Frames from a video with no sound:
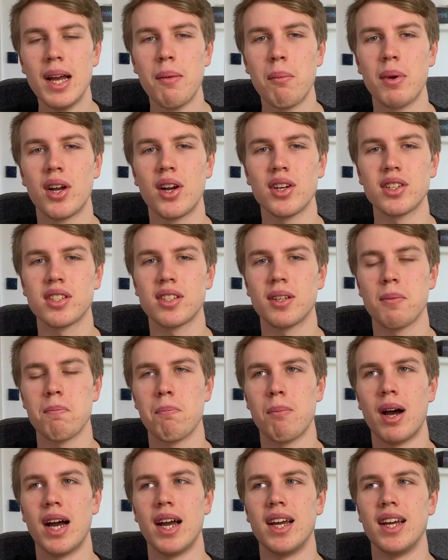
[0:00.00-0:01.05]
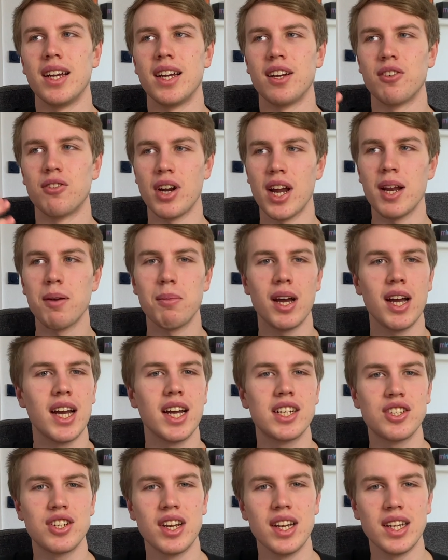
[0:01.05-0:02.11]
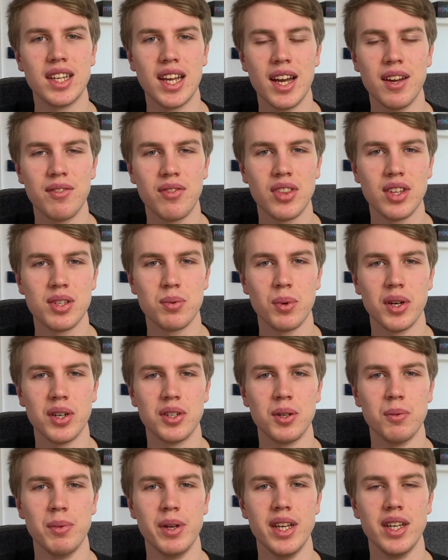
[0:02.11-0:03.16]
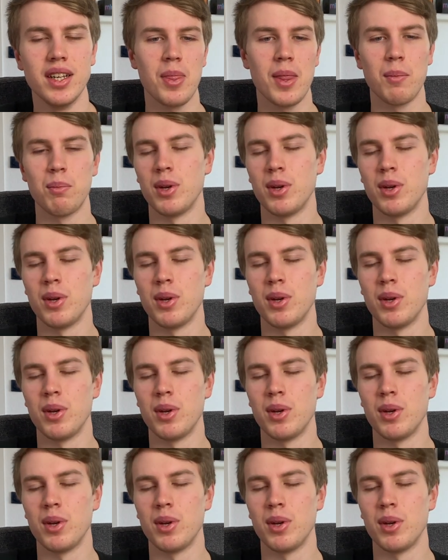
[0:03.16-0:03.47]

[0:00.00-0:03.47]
because my grandma actually gave this one to me